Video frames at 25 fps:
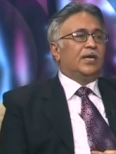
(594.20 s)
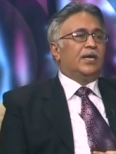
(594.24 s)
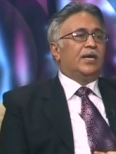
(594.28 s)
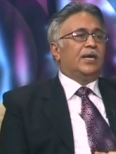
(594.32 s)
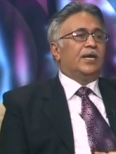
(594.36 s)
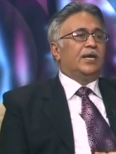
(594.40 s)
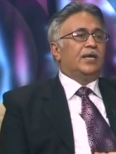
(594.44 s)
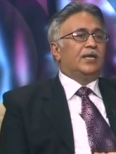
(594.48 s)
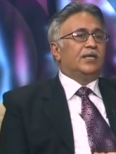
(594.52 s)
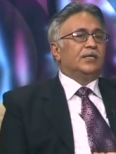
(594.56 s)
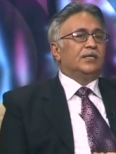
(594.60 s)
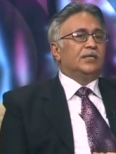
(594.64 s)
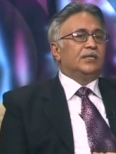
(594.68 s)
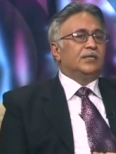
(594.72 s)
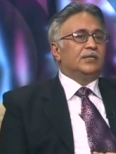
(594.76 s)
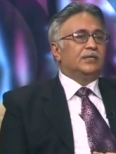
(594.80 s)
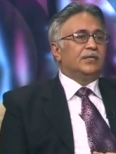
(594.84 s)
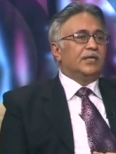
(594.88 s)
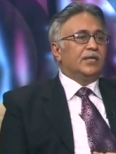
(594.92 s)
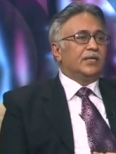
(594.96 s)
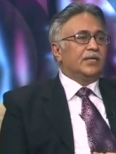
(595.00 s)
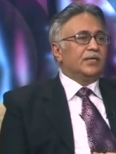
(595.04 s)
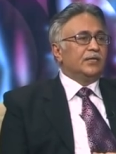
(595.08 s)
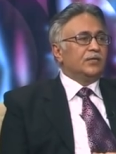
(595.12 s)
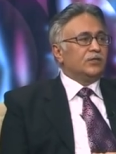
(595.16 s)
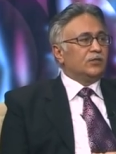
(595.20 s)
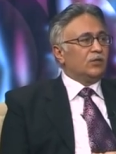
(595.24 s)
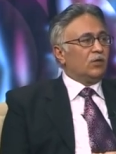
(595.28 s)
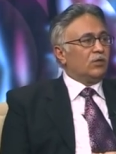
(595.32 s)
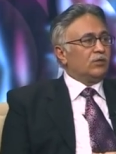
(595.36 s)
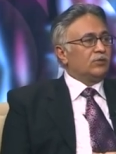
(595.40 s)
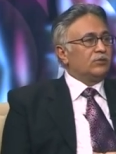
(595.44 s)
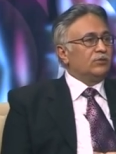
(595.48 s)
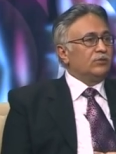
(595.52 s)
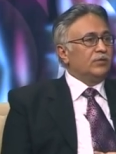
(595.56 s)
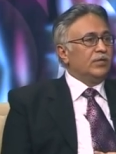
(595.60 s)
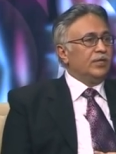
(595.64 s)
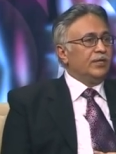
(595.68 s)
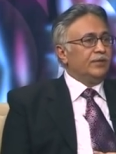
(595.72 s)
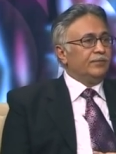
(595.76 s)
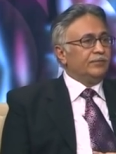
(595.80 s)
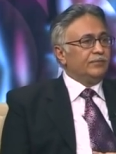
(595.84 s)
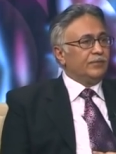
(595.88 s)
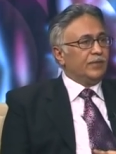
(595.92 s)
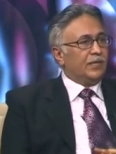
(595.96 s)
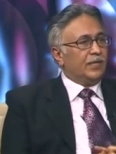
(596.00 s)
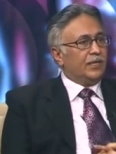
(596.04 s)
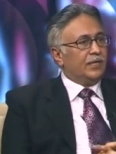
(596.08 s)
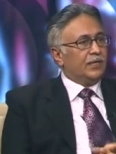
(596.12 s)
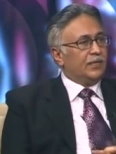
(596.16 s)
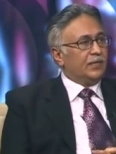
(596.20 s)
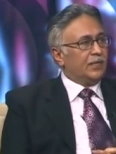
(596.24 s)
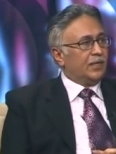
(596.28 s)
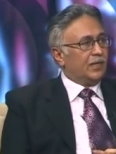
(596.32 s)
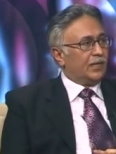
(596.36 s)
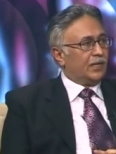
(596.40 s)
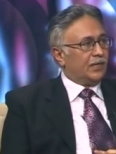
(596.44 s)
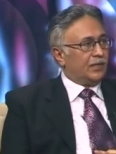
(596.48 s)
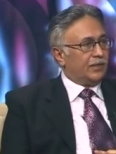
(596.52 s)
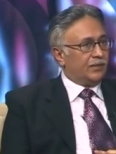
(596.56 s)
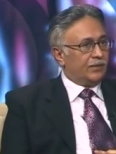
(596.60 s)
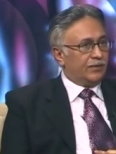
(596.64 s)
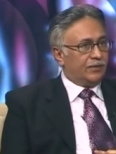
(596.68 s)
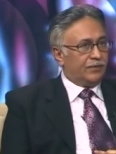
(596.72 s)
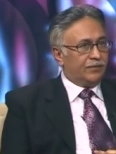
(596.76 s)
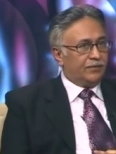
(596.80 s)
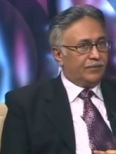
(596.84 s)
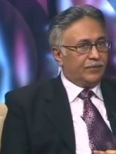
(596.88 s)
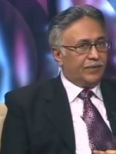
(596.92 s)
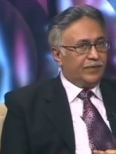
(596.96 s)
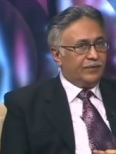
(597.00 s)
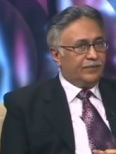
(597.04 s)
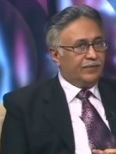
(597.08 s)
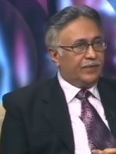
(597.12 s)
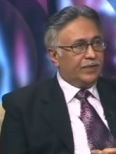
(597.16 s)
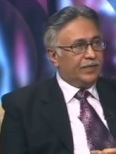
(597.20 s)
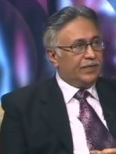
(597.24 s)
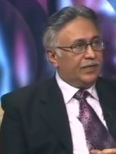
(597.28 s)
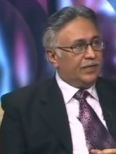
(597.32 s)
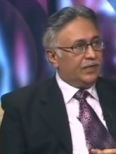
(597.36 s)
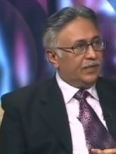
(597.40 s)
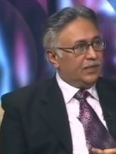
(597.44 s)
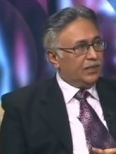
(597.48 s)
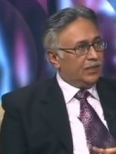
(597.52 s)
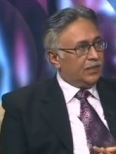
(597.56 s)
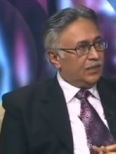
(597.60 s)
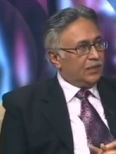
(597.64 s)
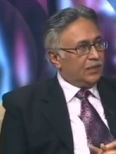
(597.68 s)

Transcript: and they can talk to him in a very, very